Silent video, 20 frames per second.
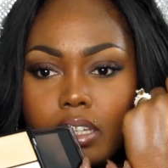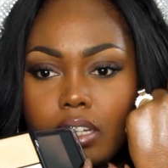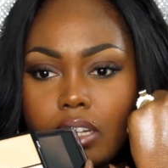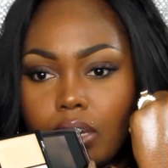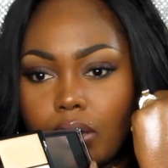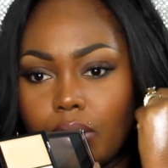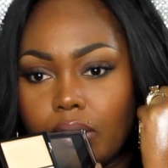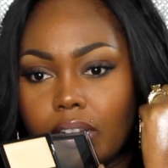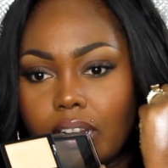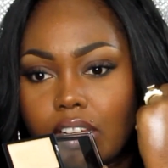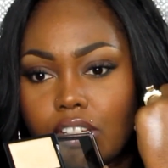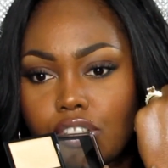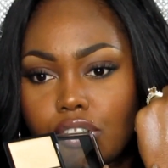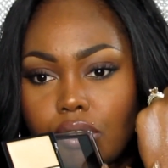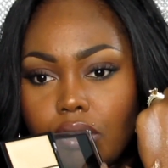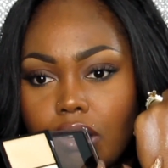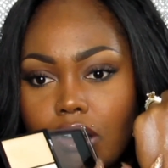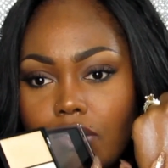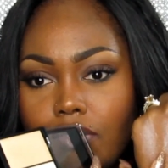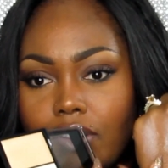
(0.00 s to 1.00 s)
you know, unless
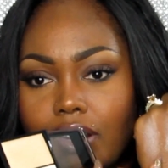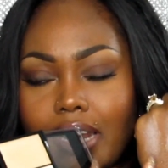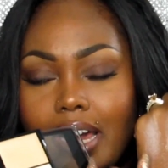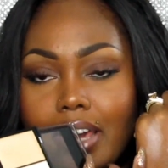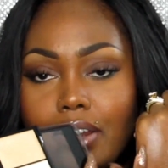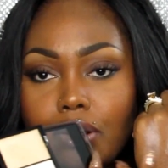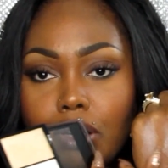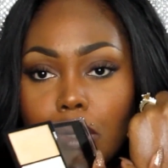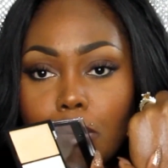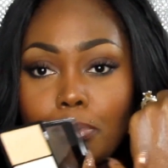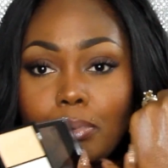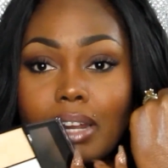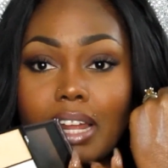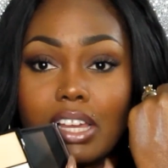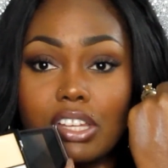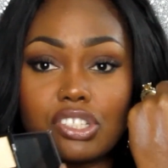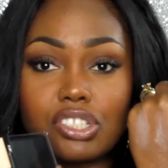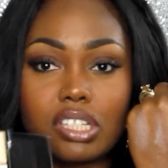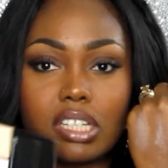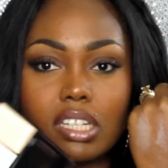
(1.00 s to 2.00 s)
you're of a lighter
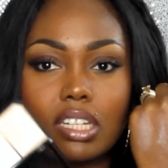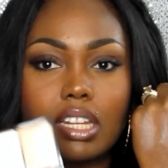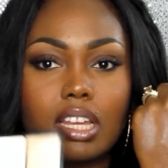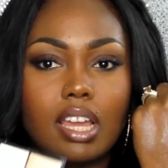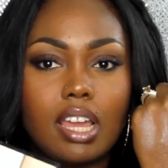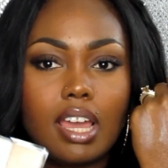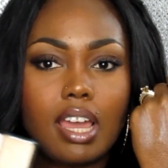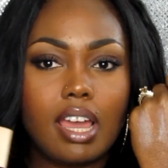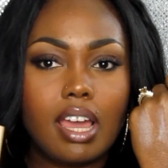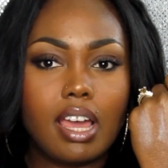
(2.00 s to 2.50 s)
complexion,